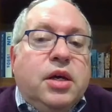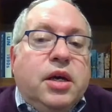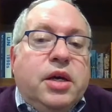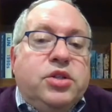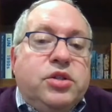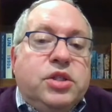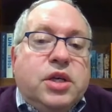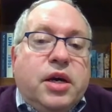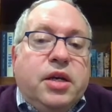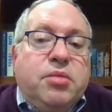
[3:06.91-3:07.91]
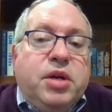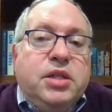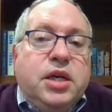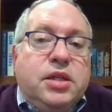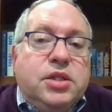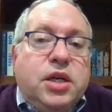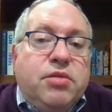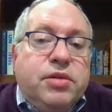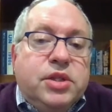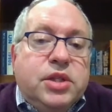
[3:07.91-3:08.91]
and to design and maintain safe
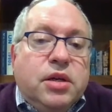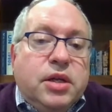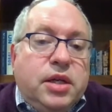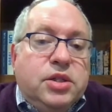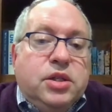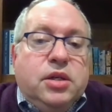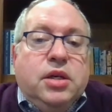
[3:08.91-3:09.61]
facilities,